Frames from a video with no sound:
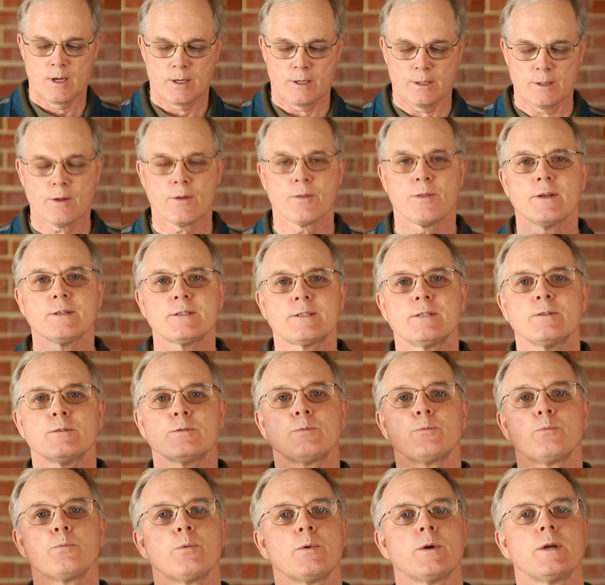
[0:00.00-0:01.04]
You know, this
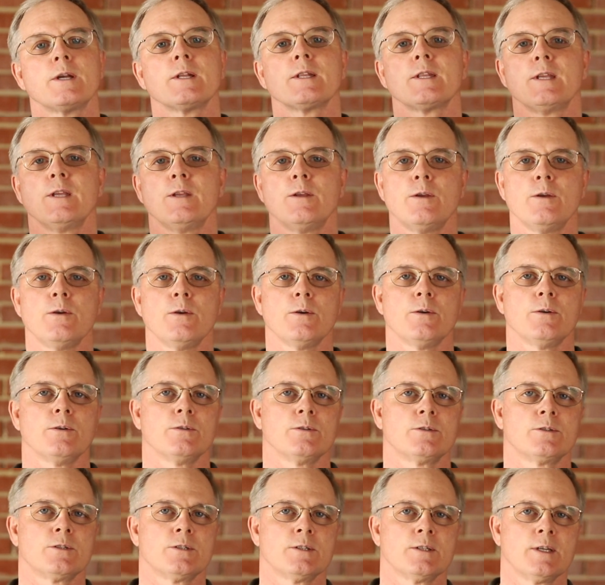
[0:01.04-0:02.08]
is really
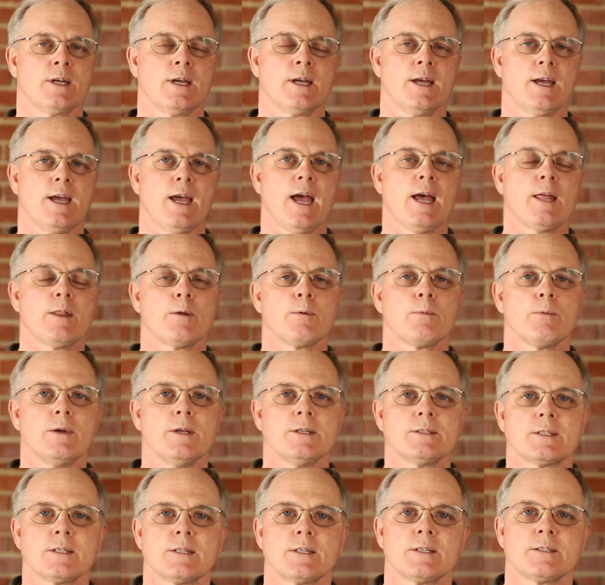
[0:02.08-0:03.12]
huge. And the
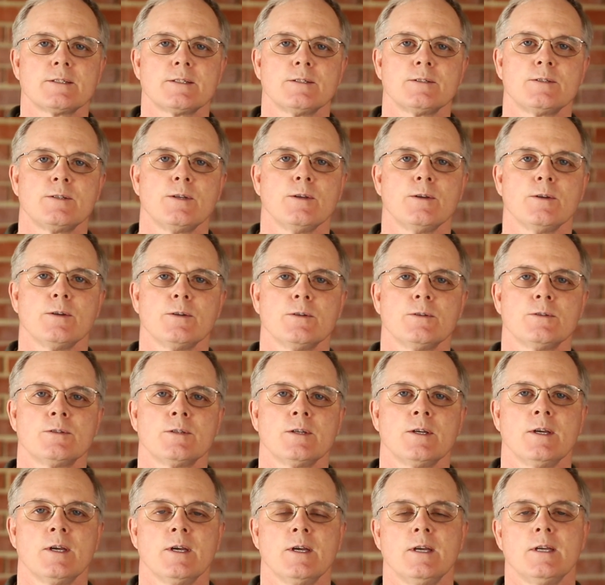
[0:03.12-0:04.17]
reason this is huge
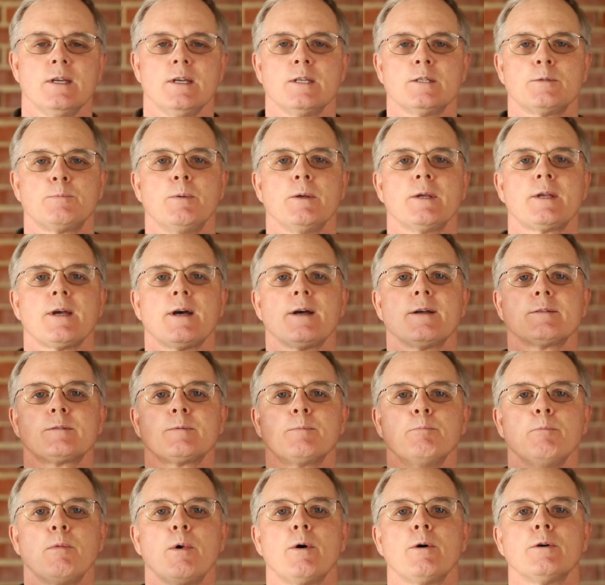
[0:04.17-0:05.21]
is because
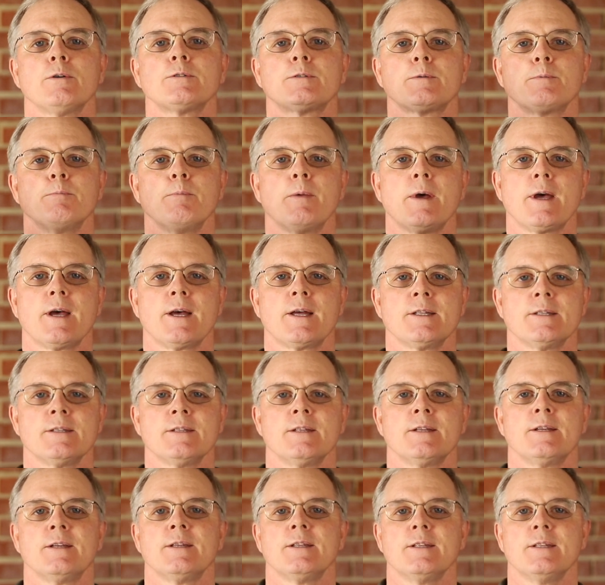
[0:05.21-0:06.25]
most men
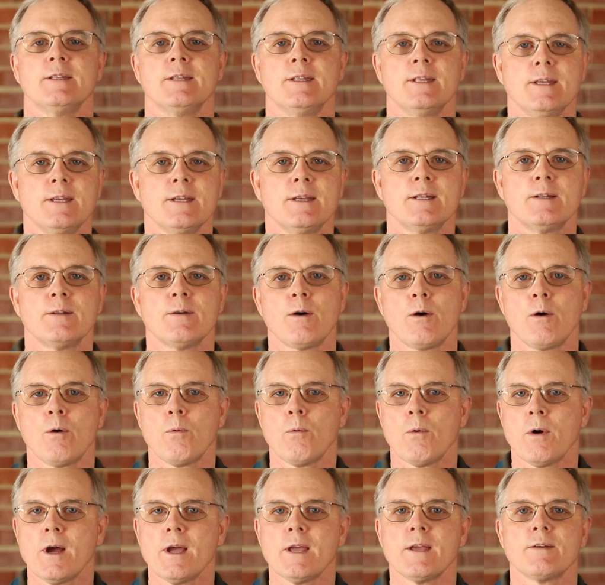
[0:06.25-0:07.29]
need a
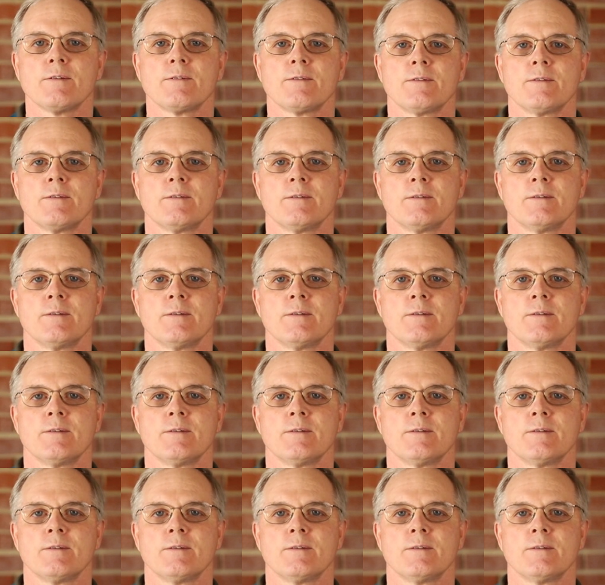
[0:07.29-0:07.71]
wife.